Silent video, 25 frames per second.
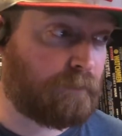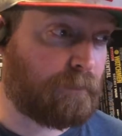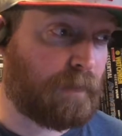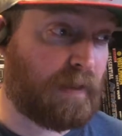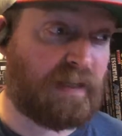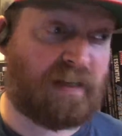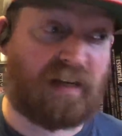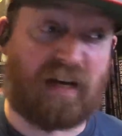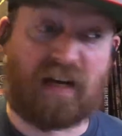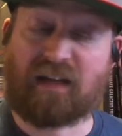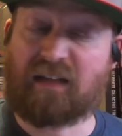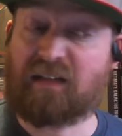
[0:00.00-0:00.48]

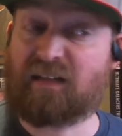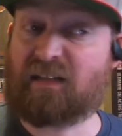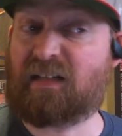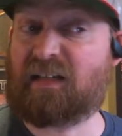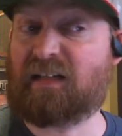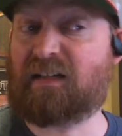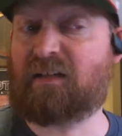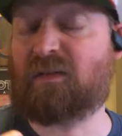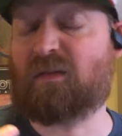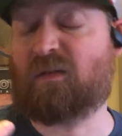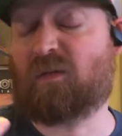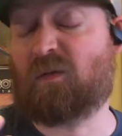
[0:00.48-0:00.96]
And
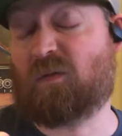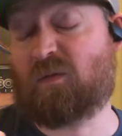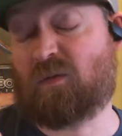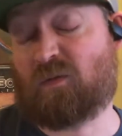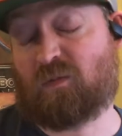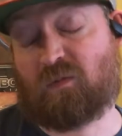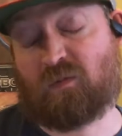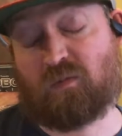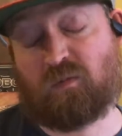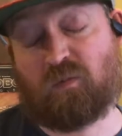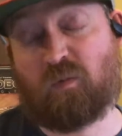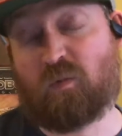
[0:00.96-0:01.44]

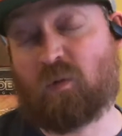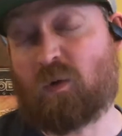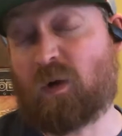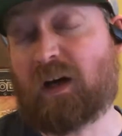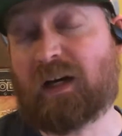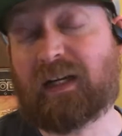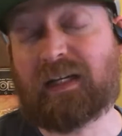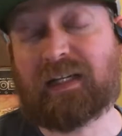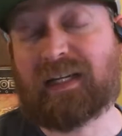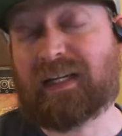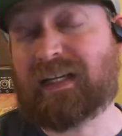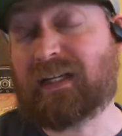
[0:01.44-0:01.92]

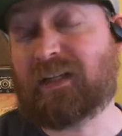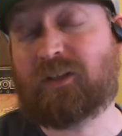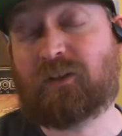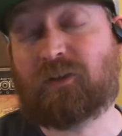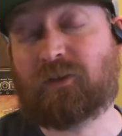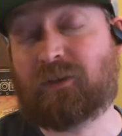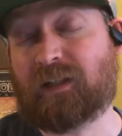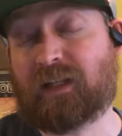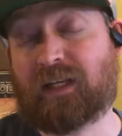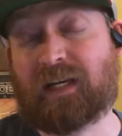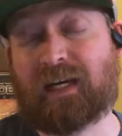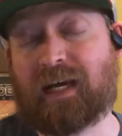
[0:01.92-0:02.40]
one
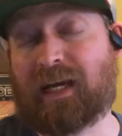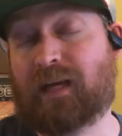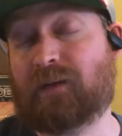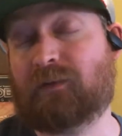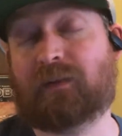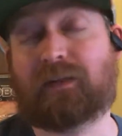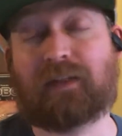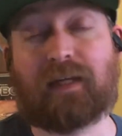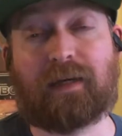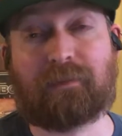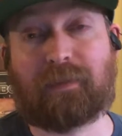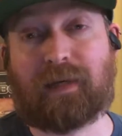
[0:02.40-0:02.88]
issue that I had
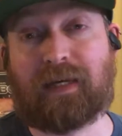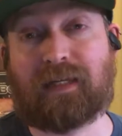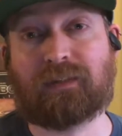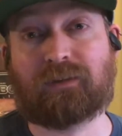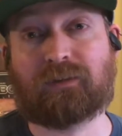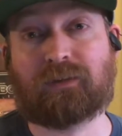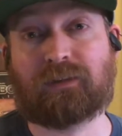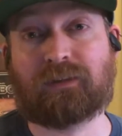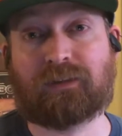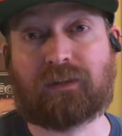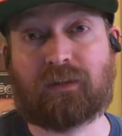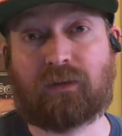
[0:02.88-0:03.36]
with that
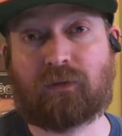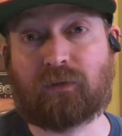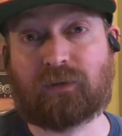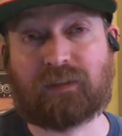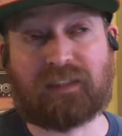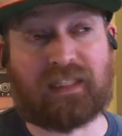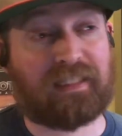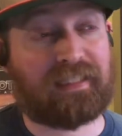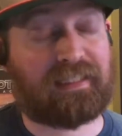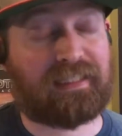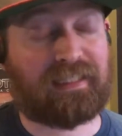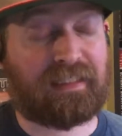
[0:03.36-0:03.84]
pass rush, though,
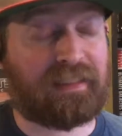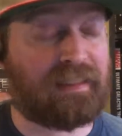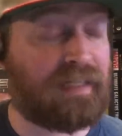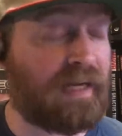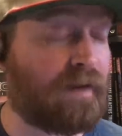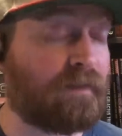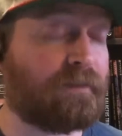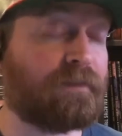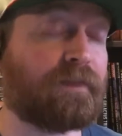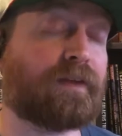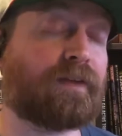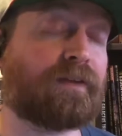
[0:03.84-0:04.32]
was I did
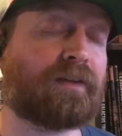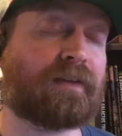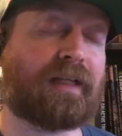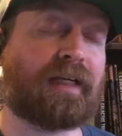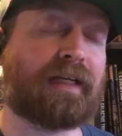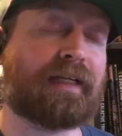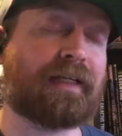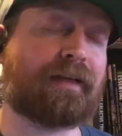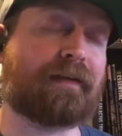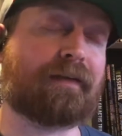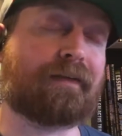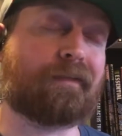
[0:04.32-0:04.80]
not feel
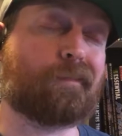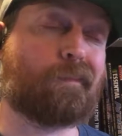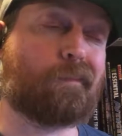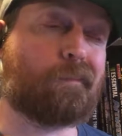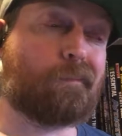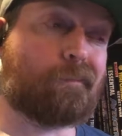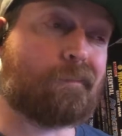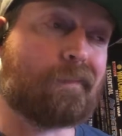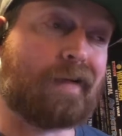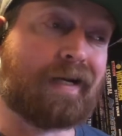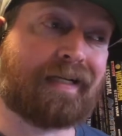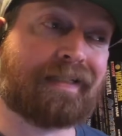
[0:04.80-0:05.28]
like
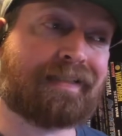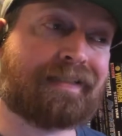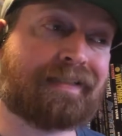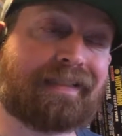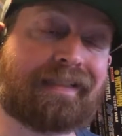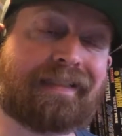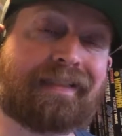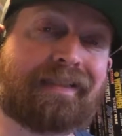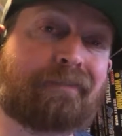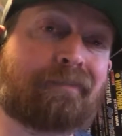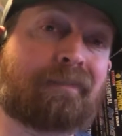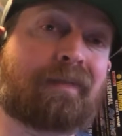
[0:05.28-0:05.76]
my
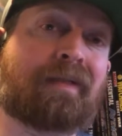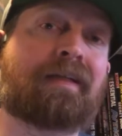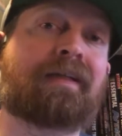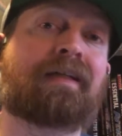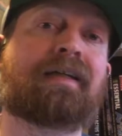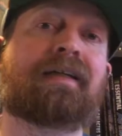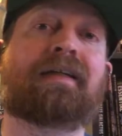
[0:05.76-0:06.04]
team